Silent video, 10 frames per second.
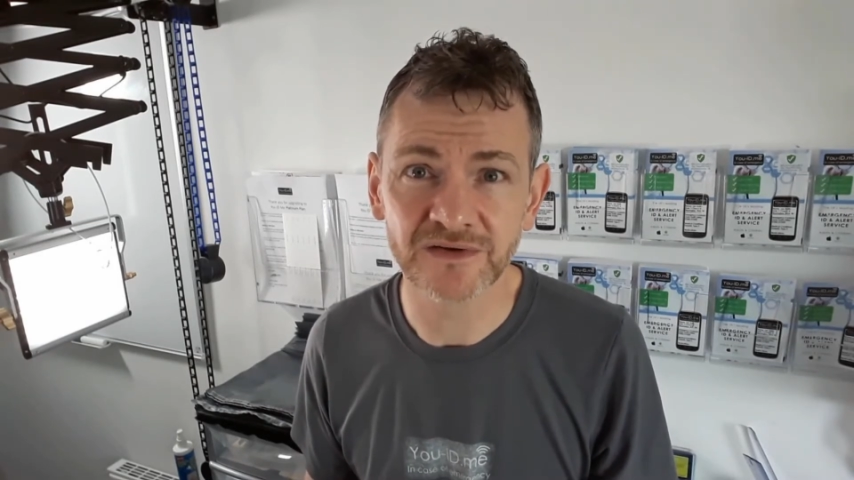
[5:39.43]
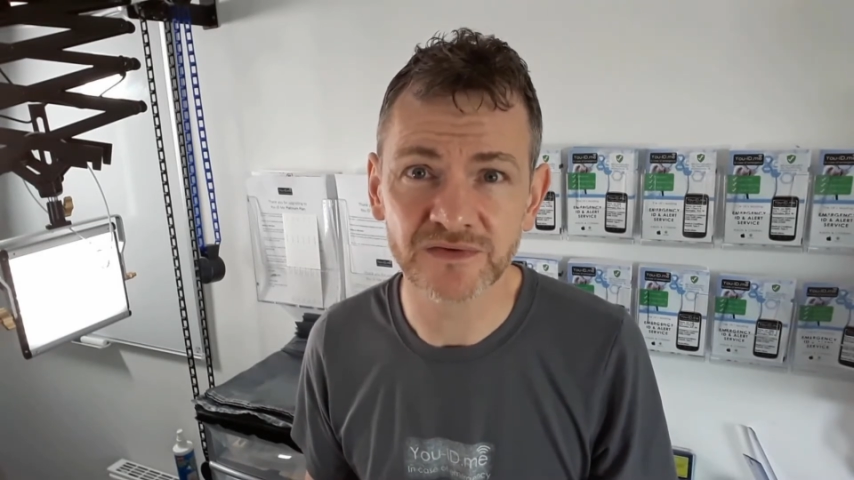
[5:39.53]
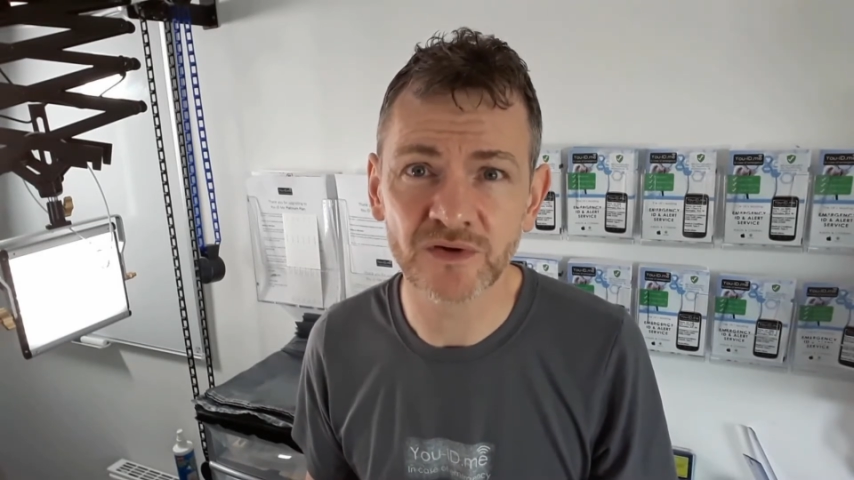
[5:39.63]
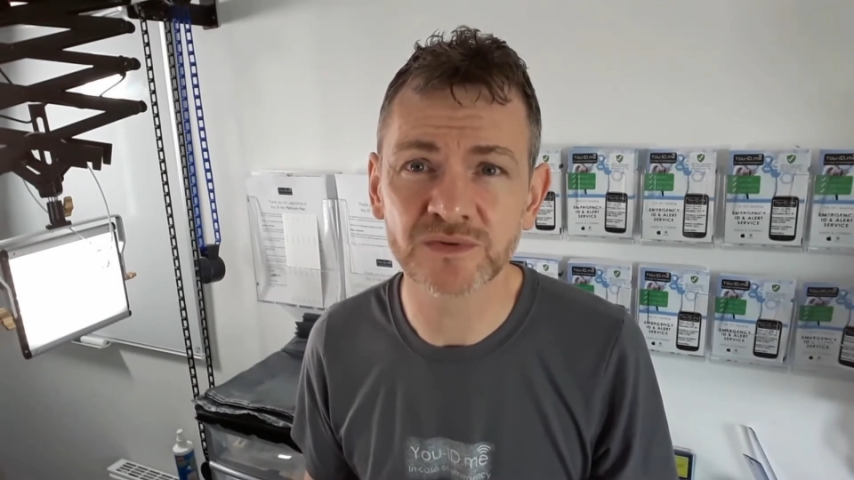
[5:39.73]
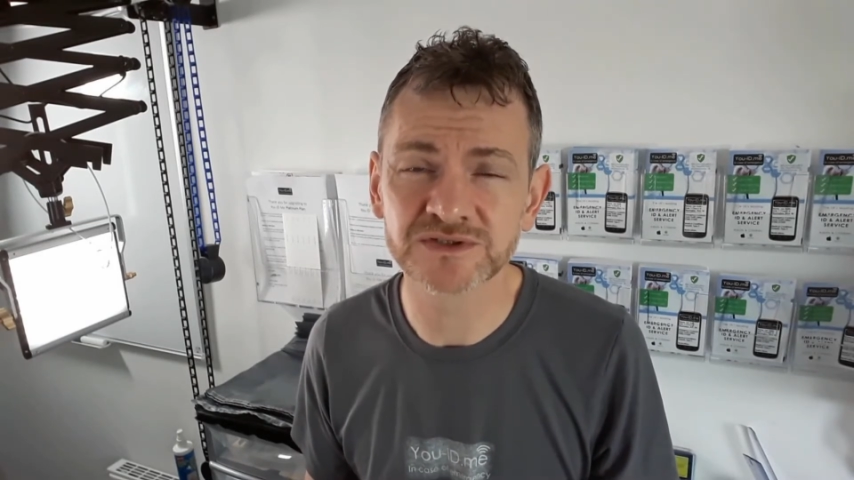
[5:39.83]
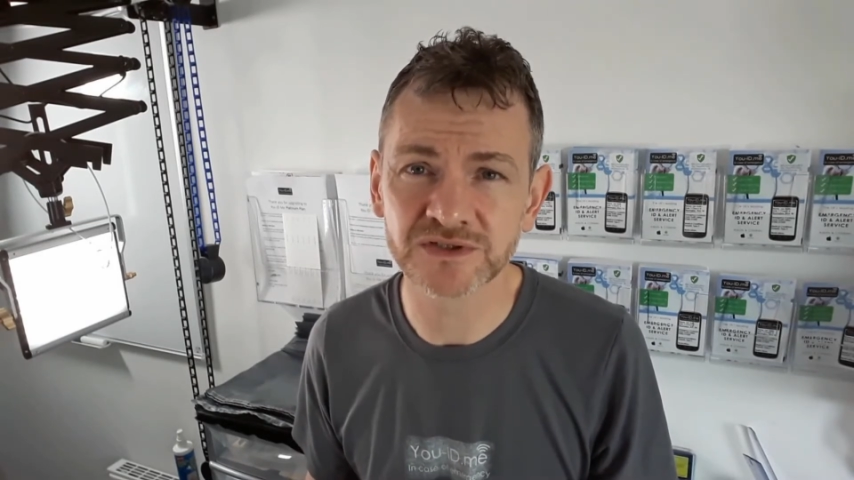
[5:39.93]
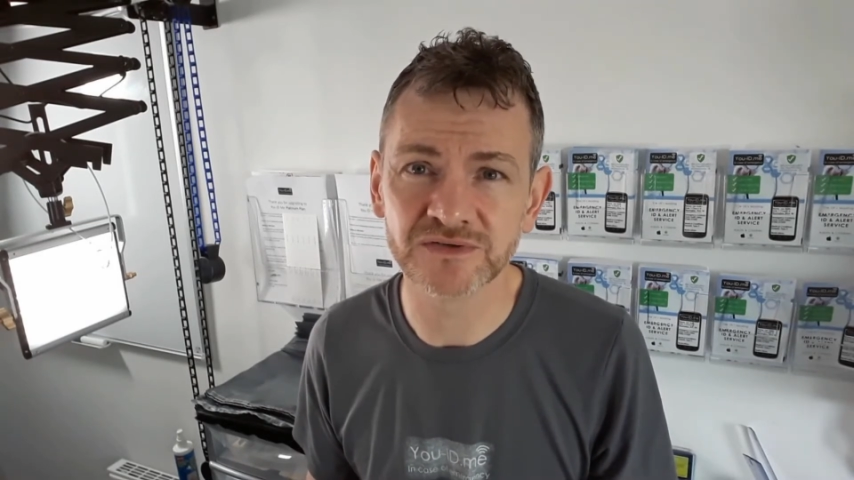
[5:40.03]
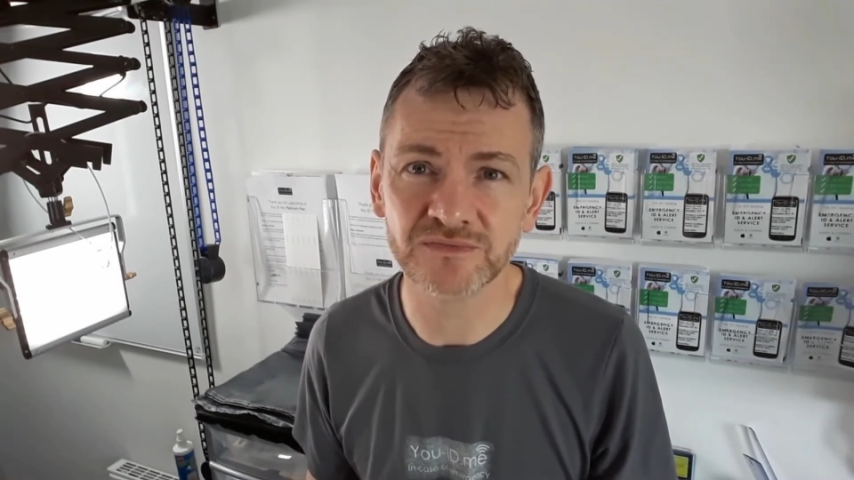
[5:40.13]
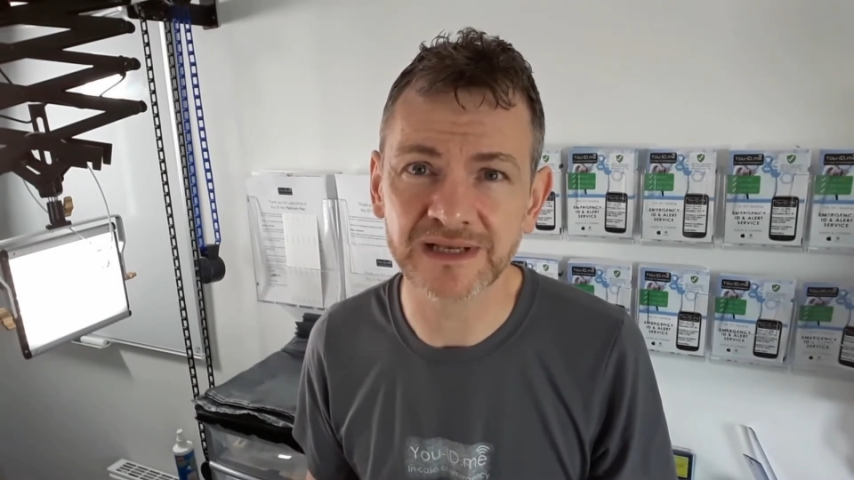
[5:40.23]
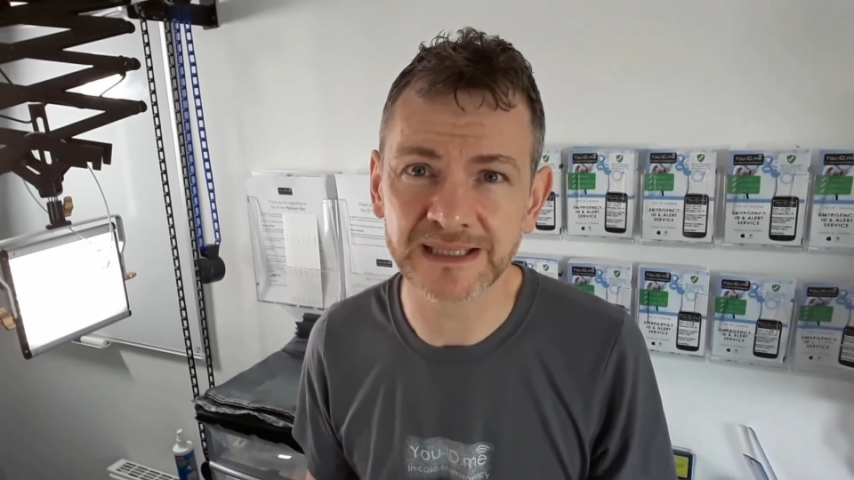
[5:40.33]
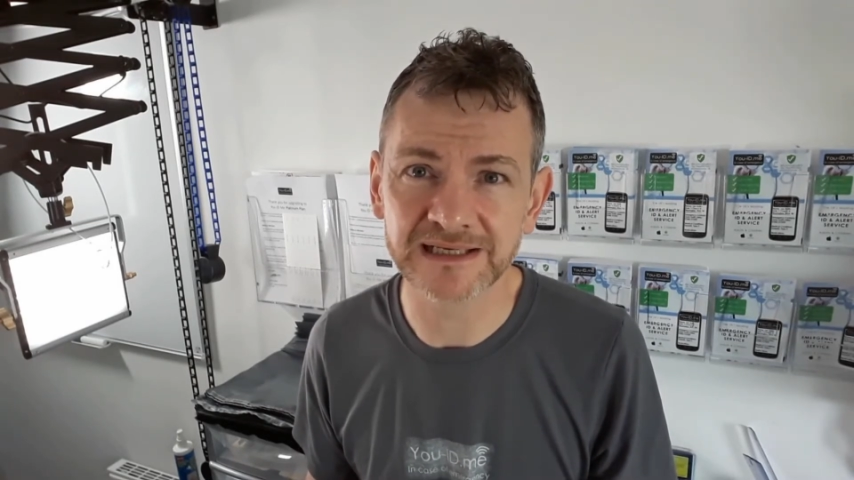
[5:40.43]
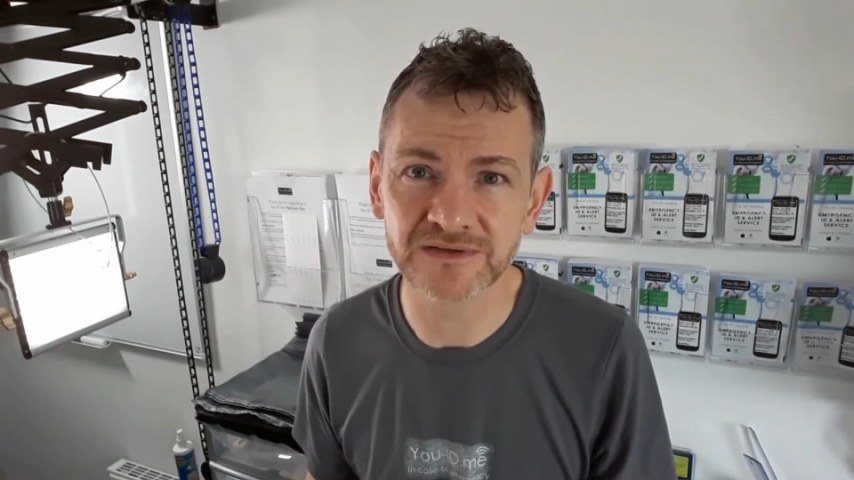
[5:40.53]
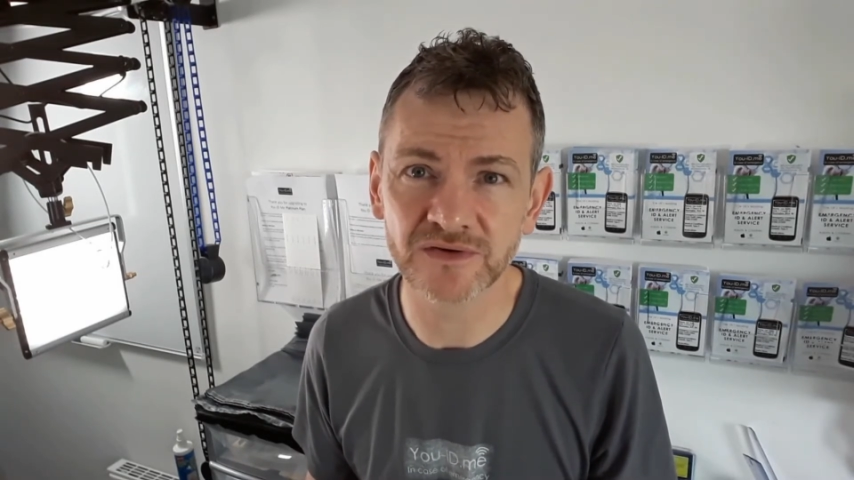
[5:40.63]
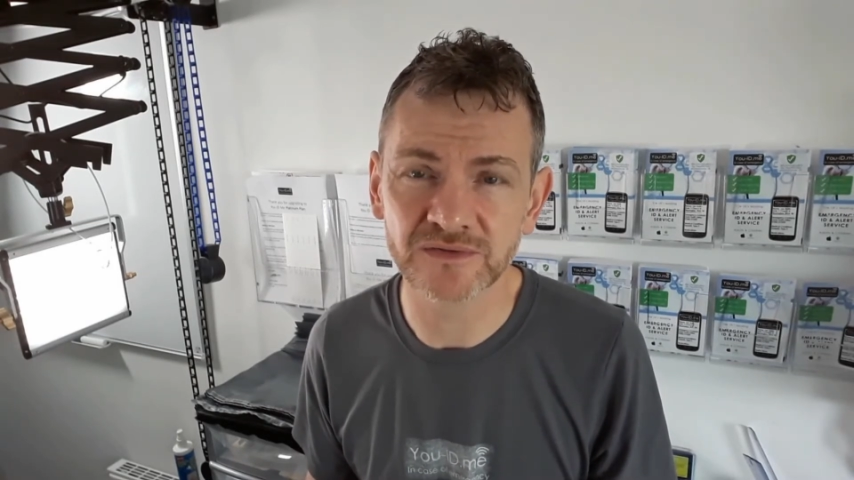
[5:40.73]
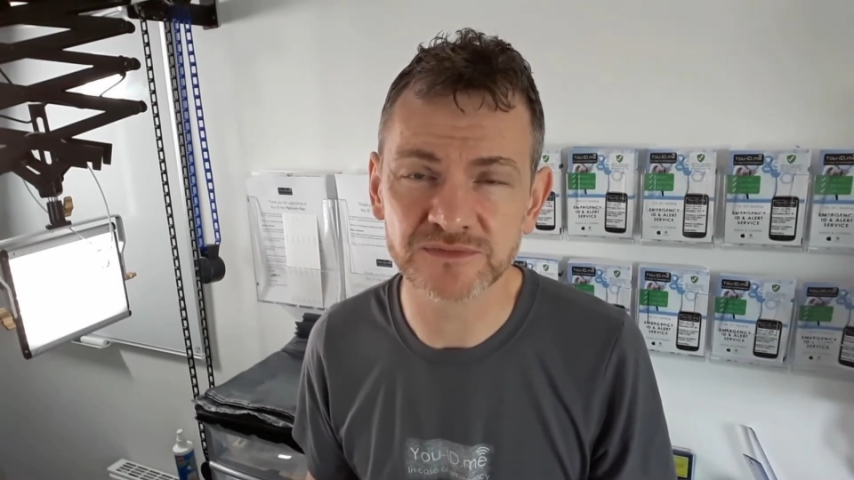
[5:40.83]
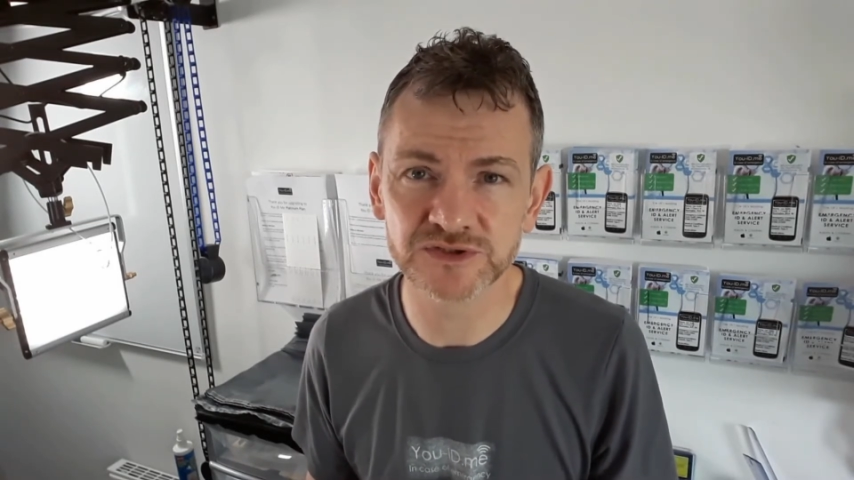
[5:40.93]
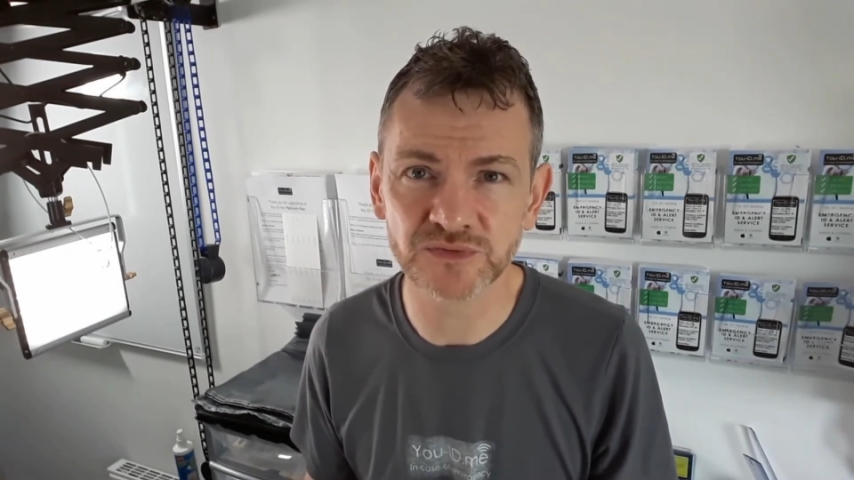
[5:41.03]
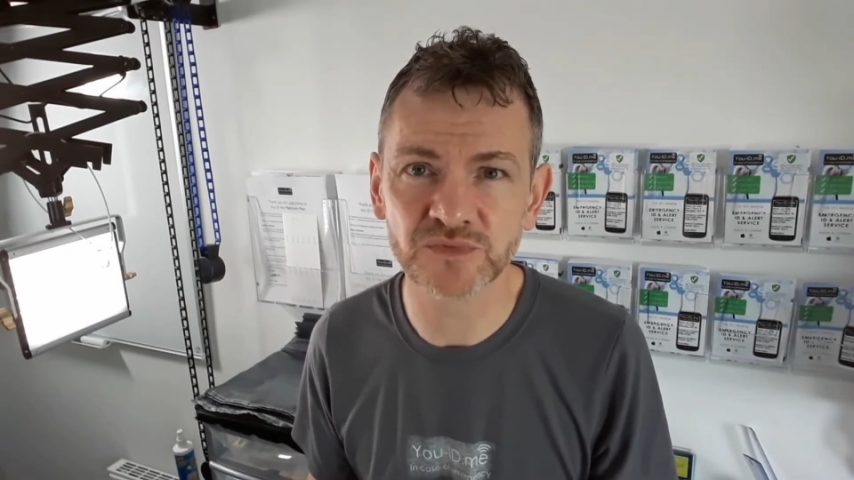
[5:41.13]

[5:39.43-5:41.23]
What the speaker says: You know, no one's going to really ignore them.